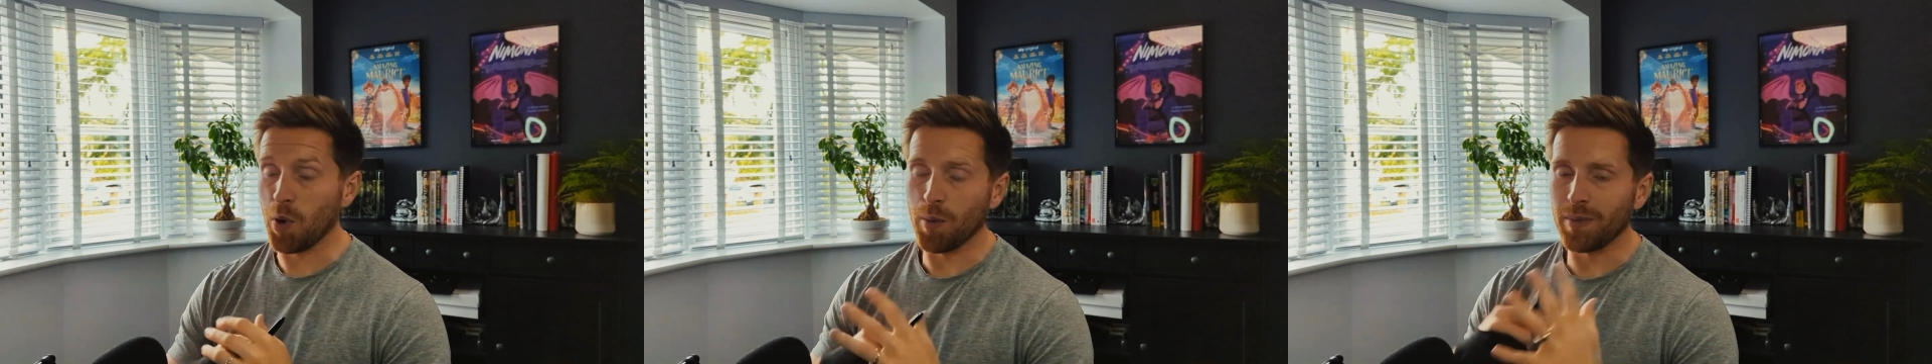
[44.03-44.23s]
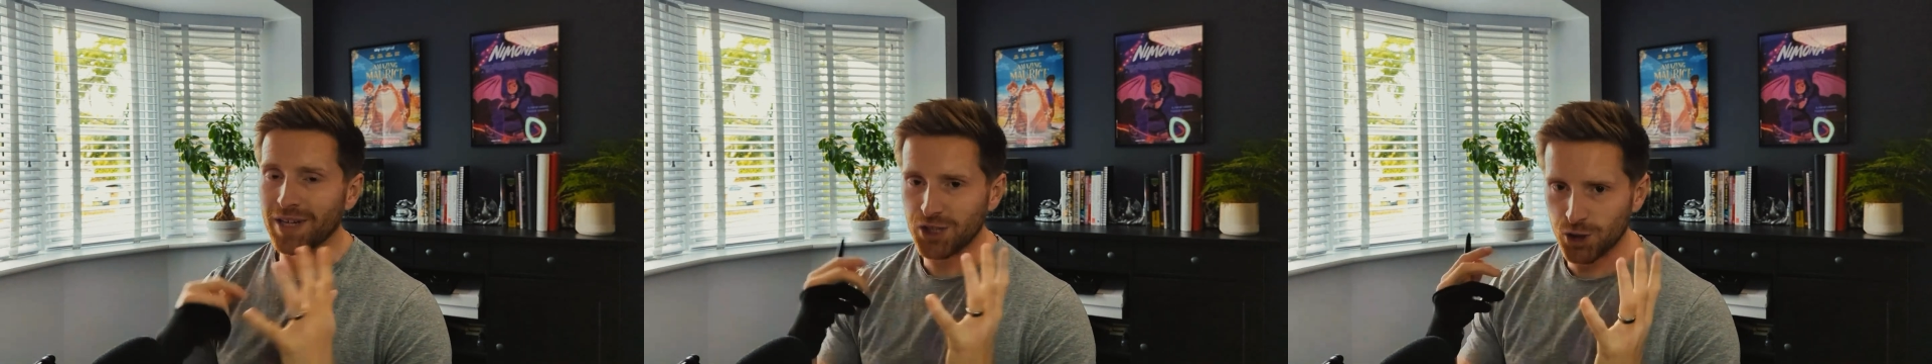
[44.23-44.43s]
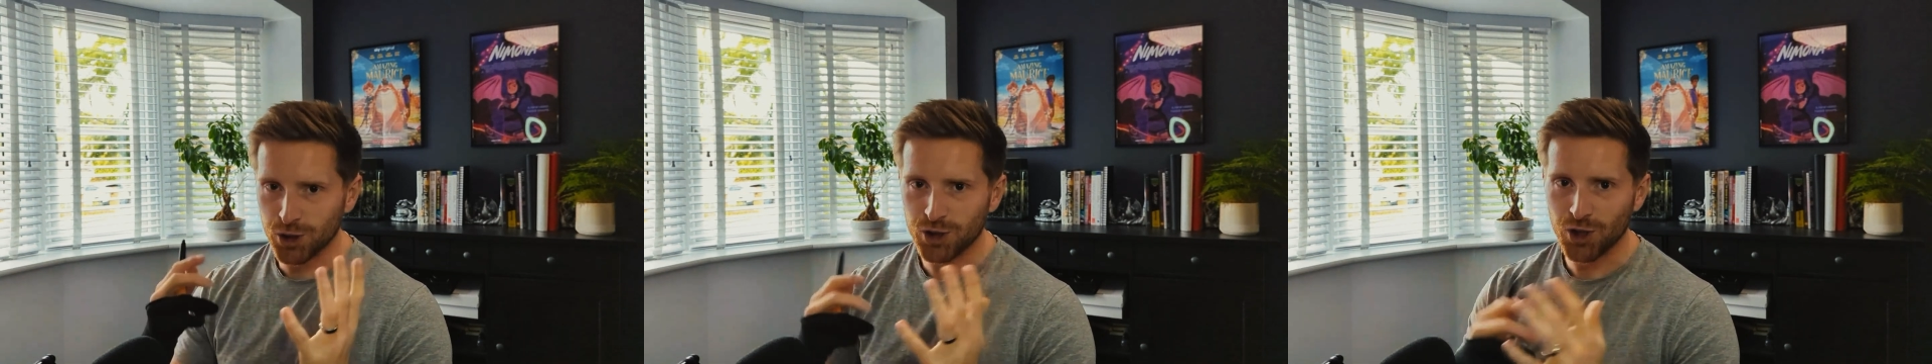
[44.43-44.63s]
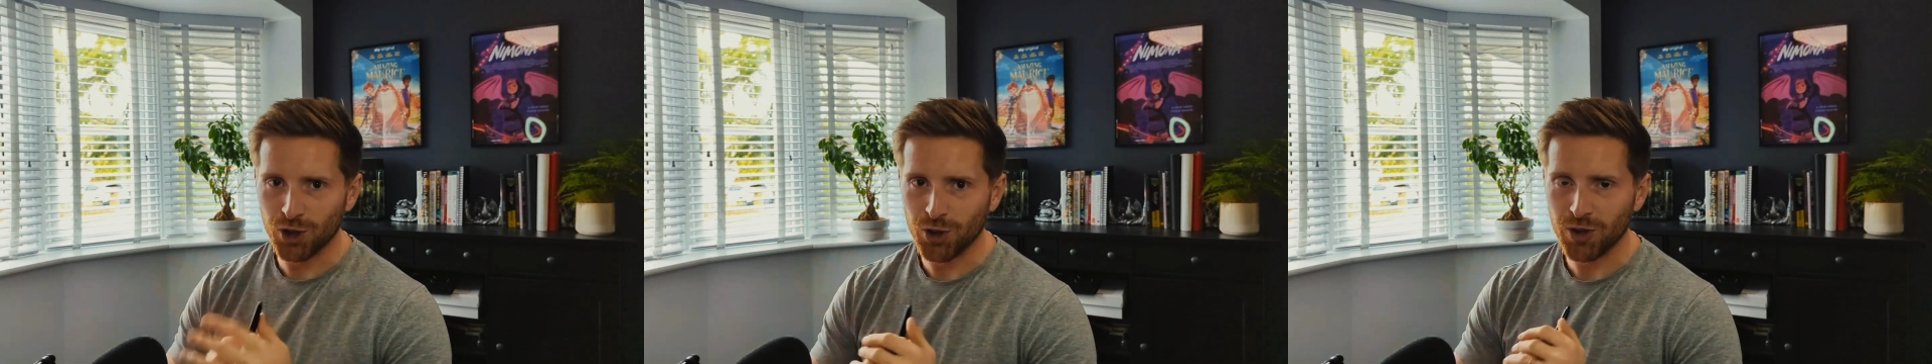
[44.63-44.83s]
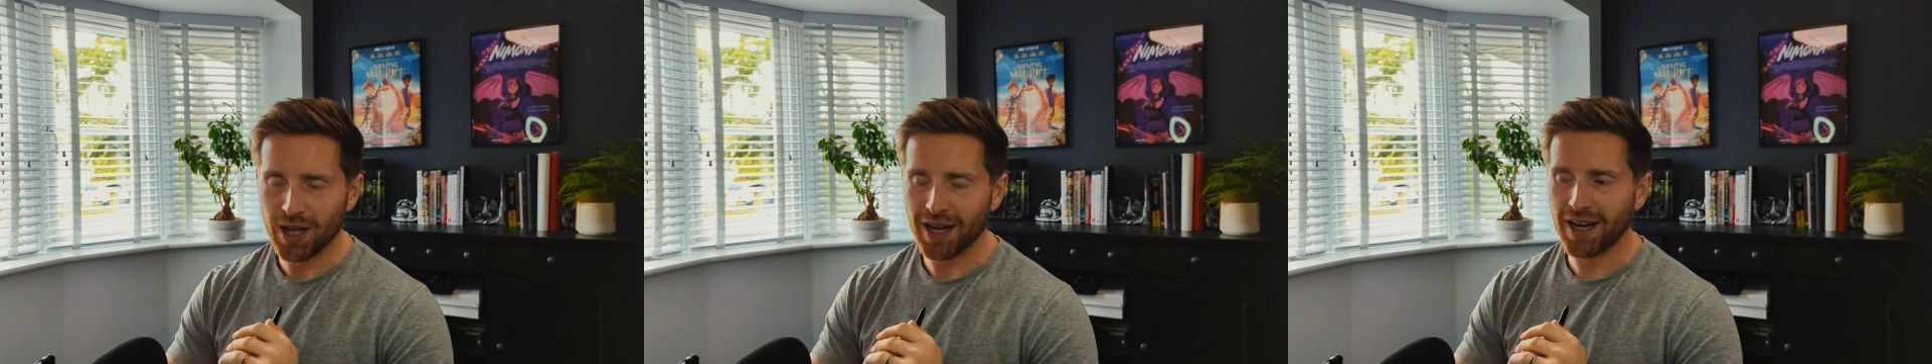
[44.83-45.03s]
permission to
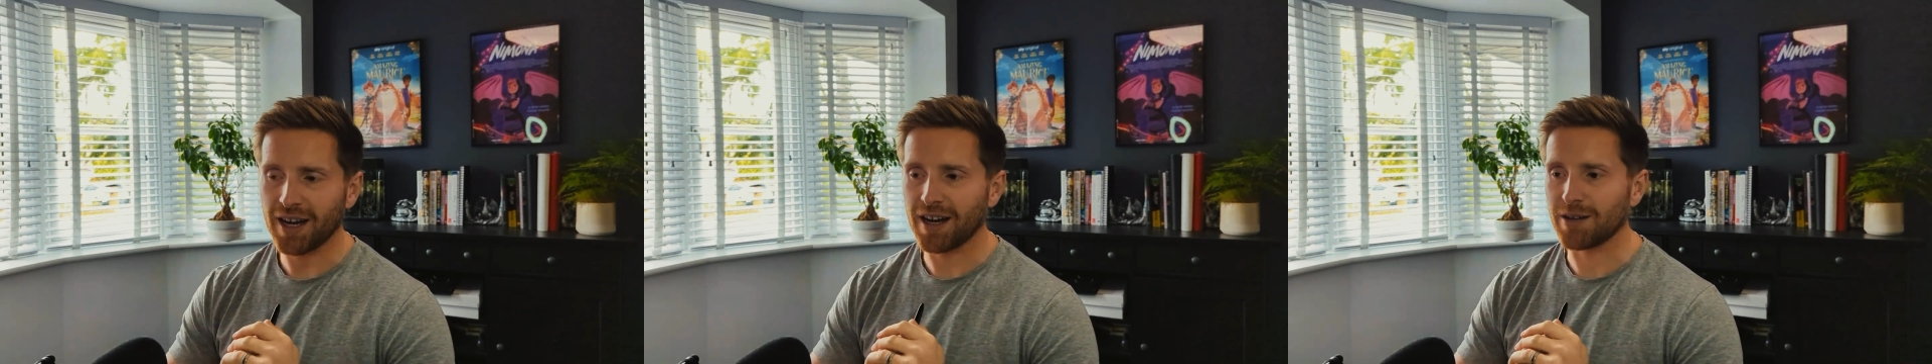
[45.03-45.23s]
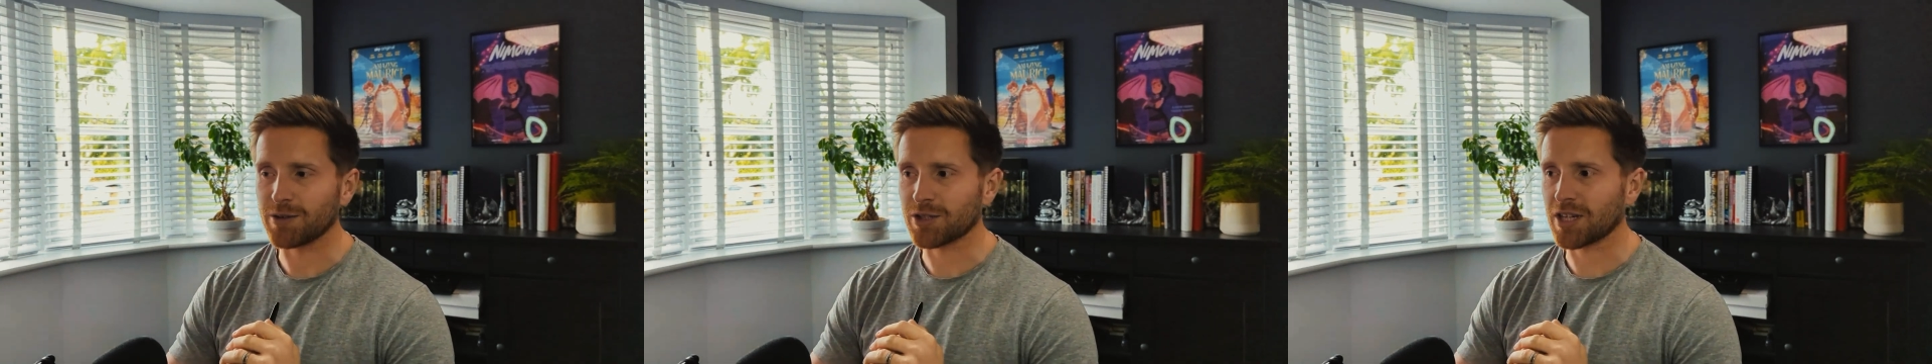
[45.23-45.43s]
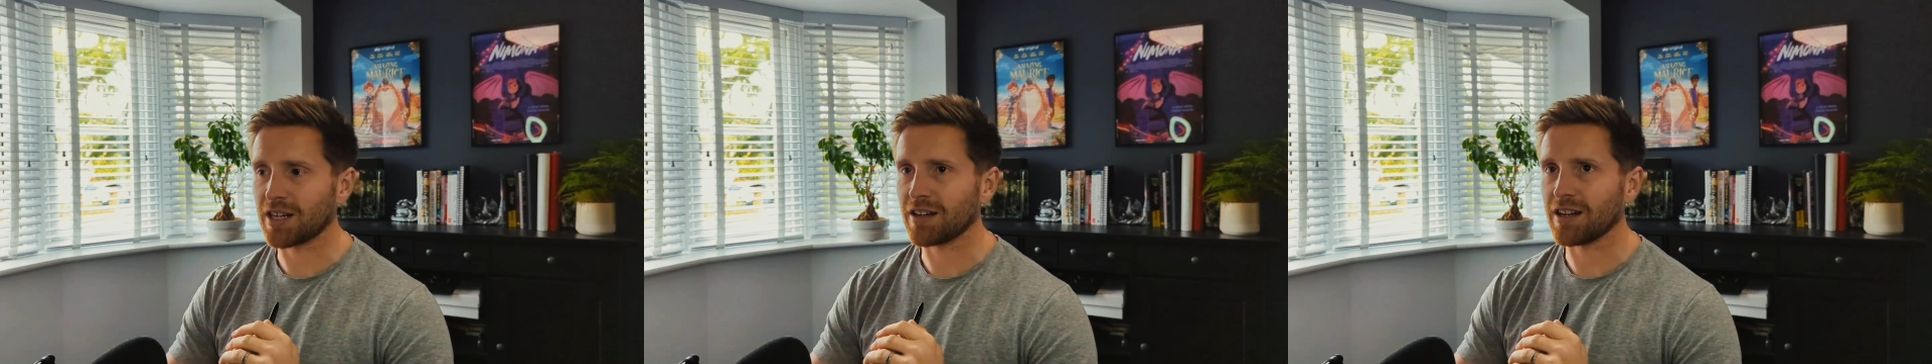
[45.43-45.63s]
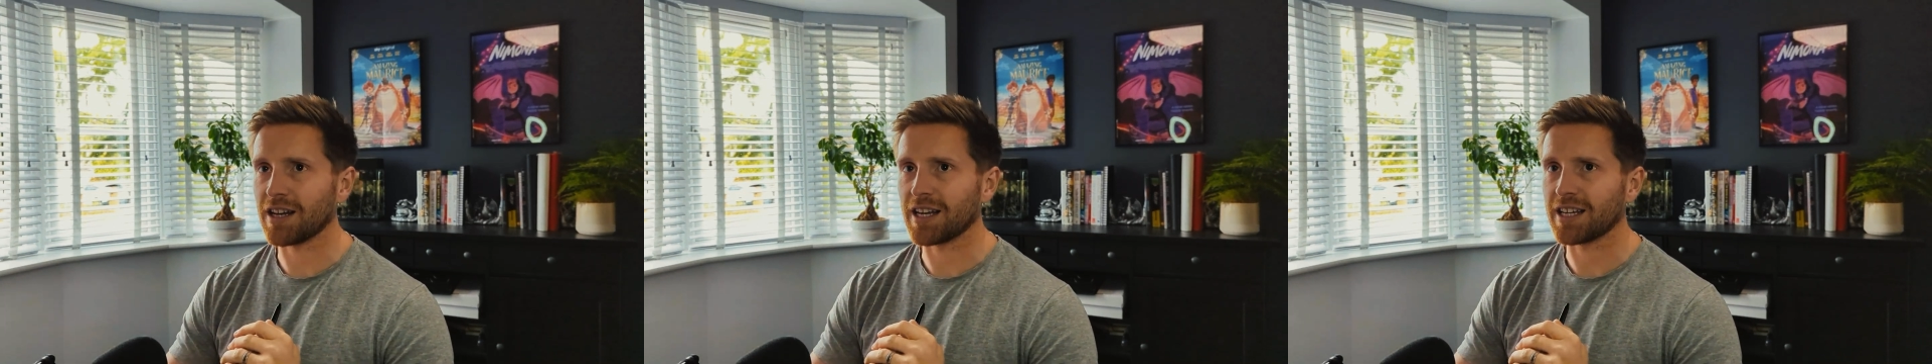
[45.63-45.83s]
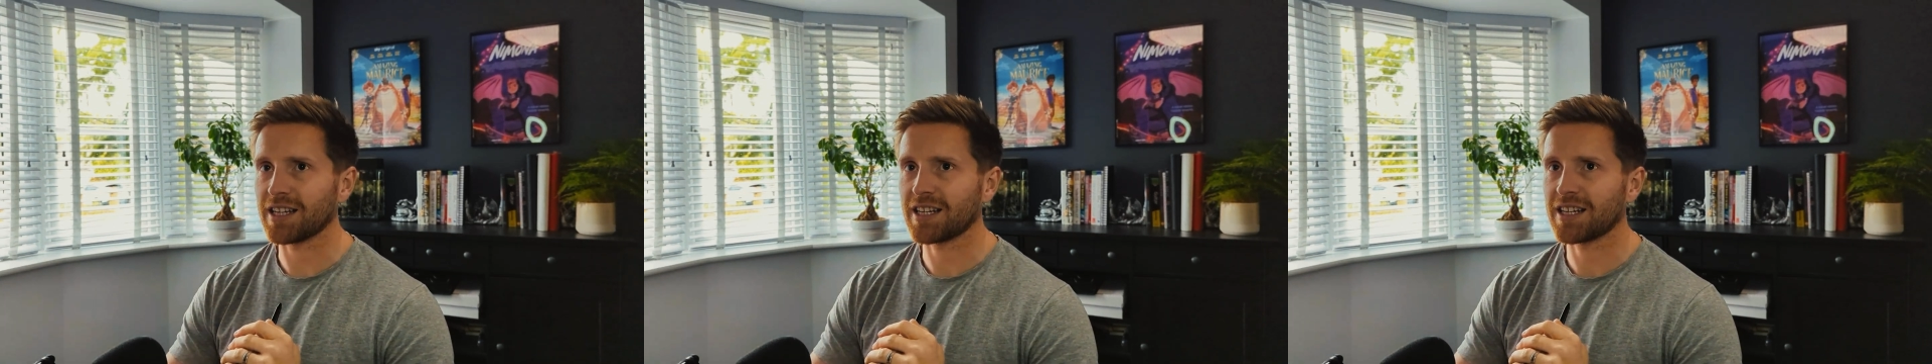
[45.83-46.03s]
do that, I was kind of like,